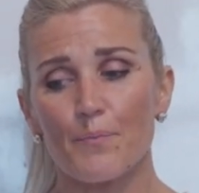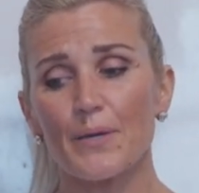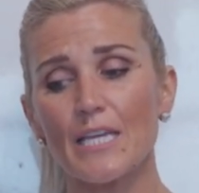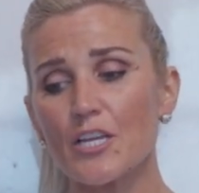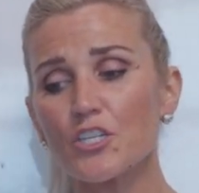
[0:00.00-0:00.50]

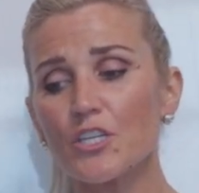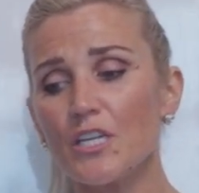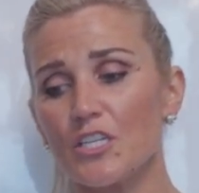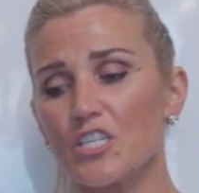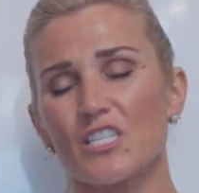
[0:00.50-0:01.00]

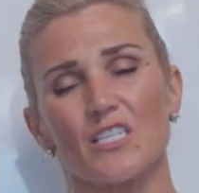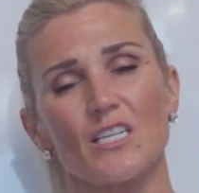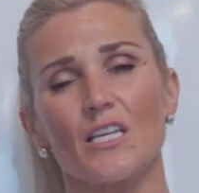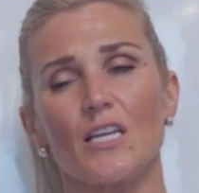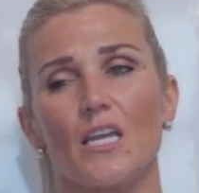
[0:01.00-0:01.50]
potentially just
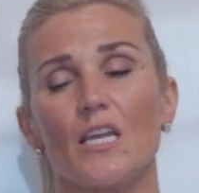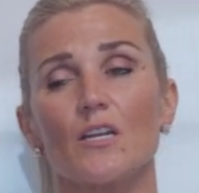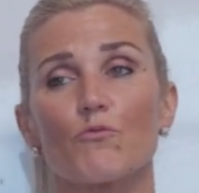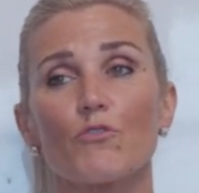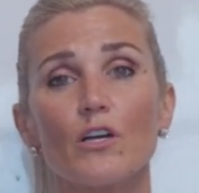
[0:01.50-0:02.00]

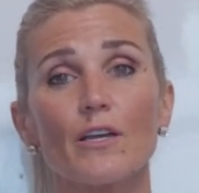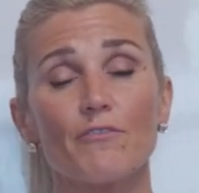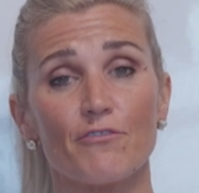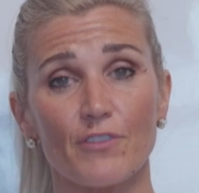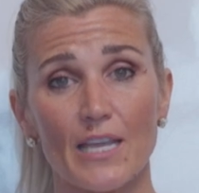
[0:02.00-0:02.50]
in a real
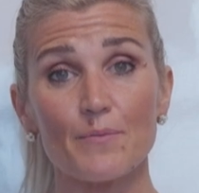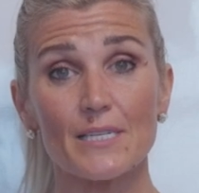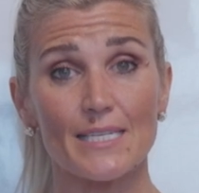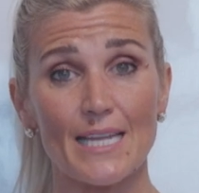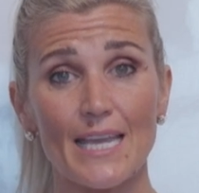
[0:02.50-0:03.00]
inflamed
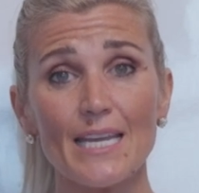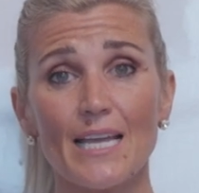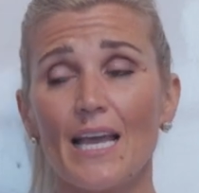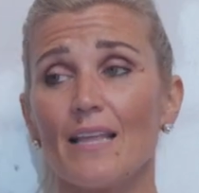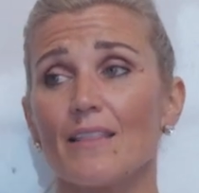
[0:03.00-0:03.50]

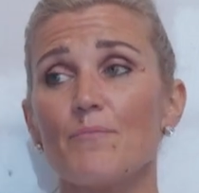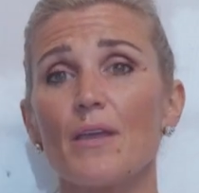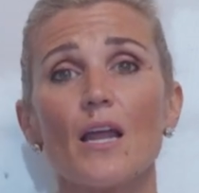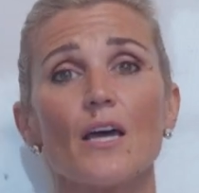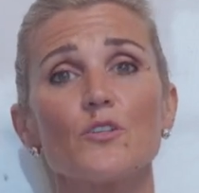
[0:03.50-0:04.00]
state. They
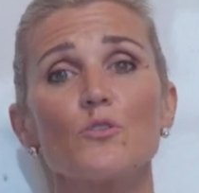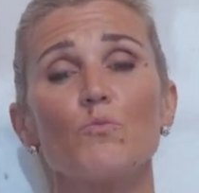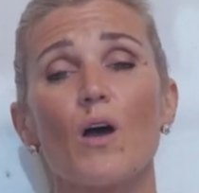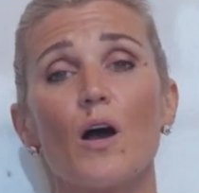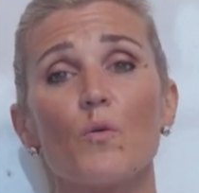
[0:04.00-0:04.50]
may not do
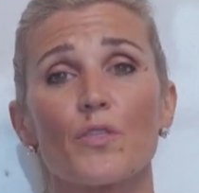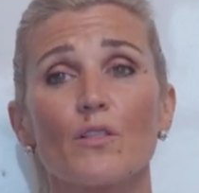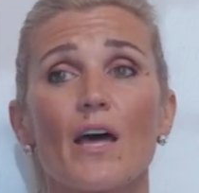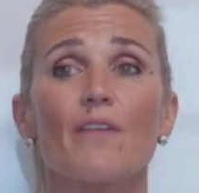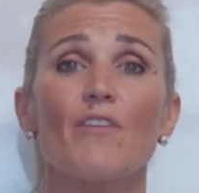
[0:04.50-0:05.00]
well with a
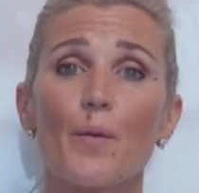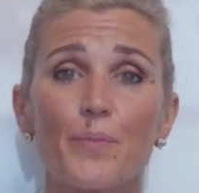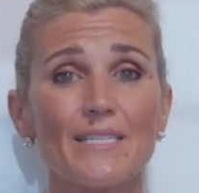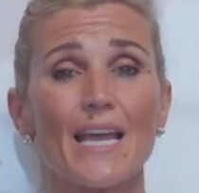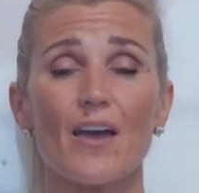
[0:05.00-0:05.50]
lot of
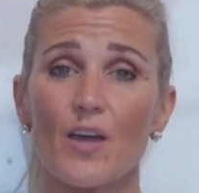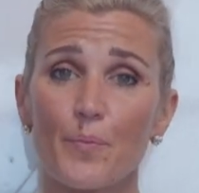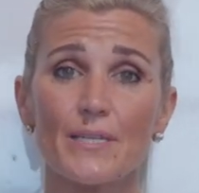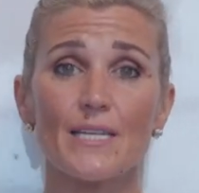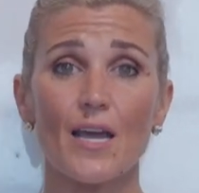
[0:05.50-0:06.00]
up and
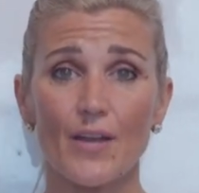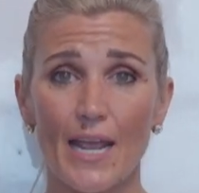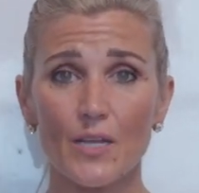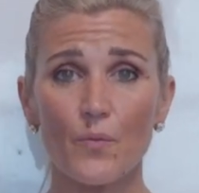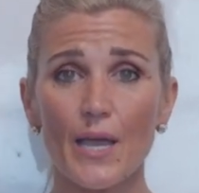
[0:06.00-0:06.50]
down
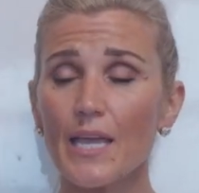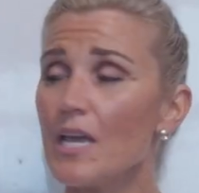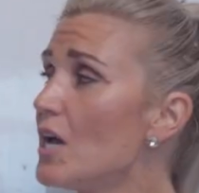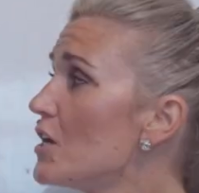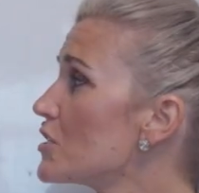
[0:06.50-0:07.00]

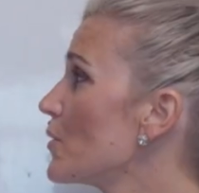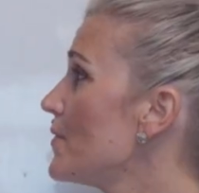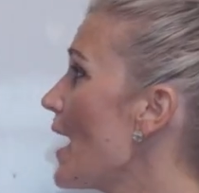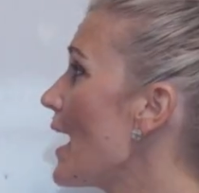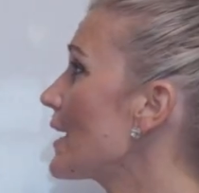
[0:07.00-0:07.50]
anyway. So
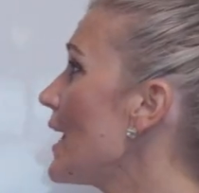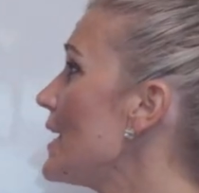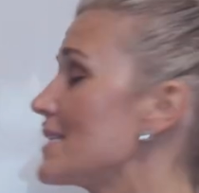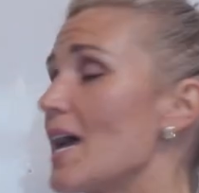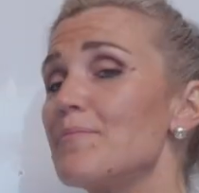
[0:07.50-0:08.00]
in that
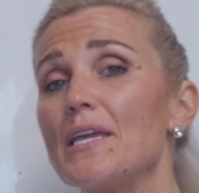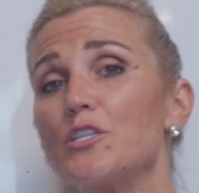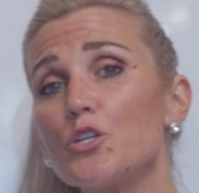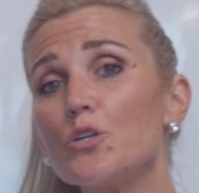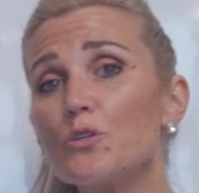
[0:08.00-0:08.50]
case, I may
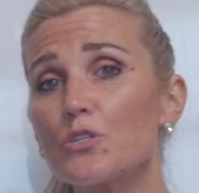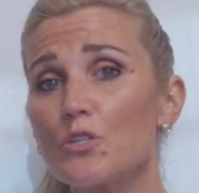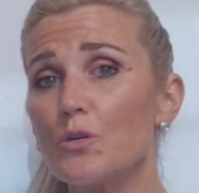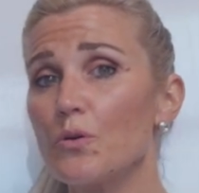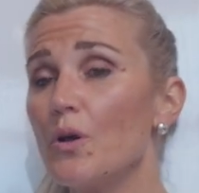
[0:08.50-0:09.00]
choose
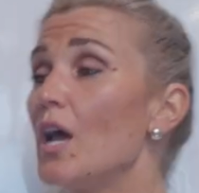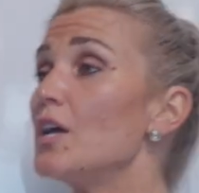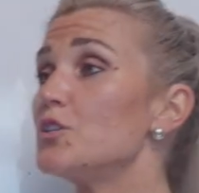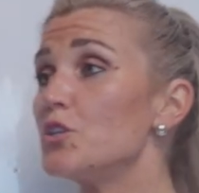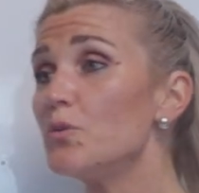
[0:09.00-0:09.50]
to
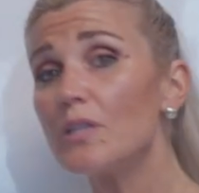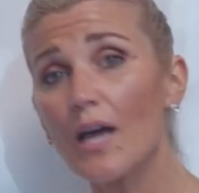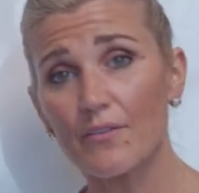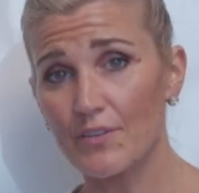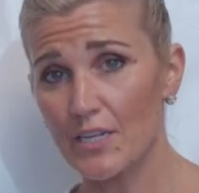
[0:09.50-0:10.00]
do a
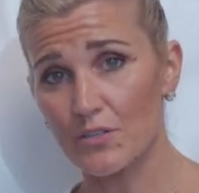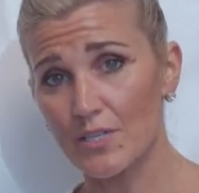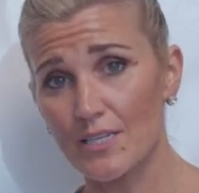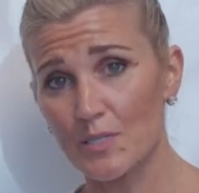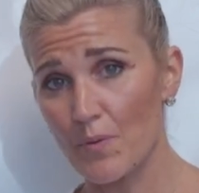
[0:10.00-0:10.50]
lot of
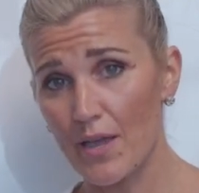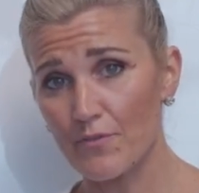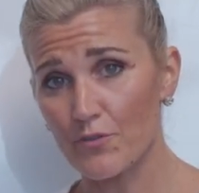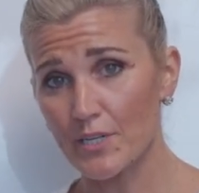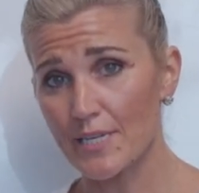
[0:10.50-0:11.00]
needles in the
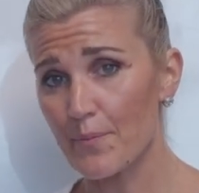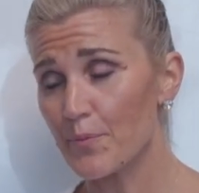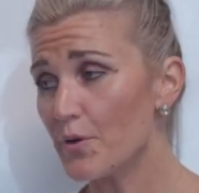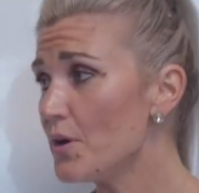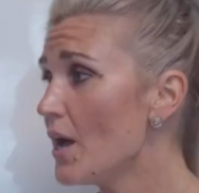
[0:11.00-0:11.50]
spine, for
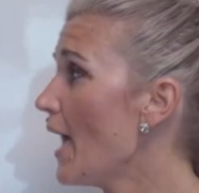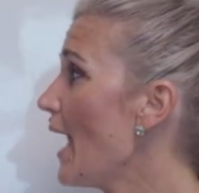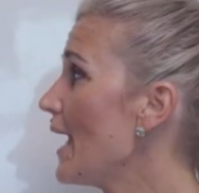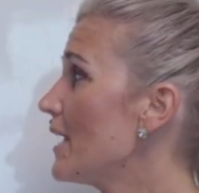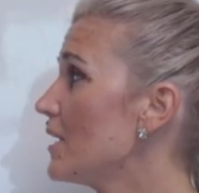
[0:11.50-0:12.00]
example,
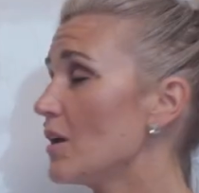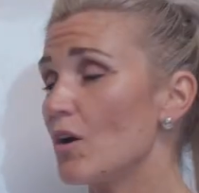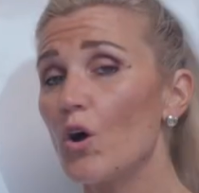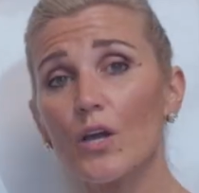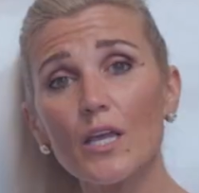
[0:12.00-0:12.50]
and
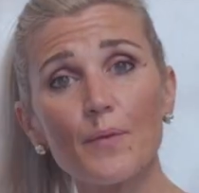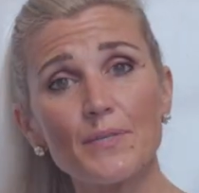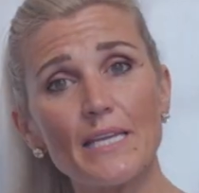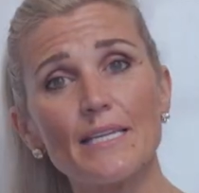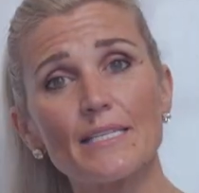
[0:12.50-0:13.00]
hook it up
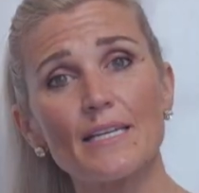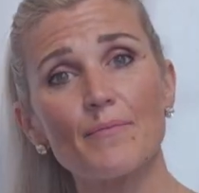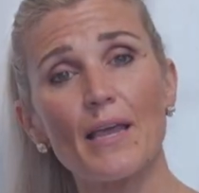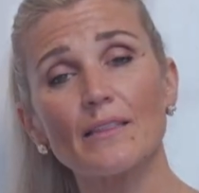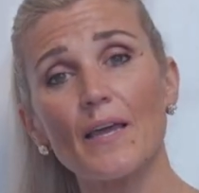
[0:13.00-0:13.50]
to
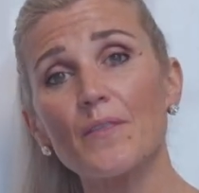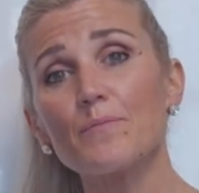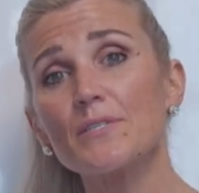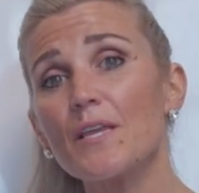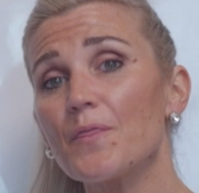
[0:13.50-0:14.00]
Estim and let
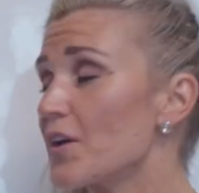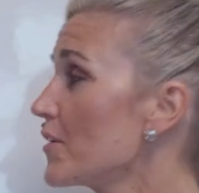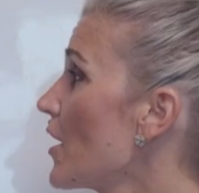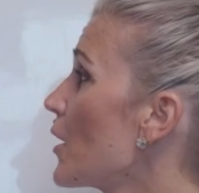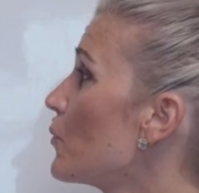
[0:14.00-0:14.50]
them sit there.
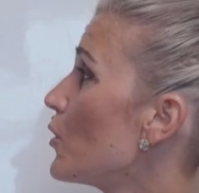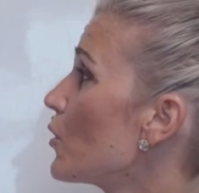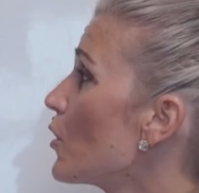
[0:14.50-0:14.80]
Now, I will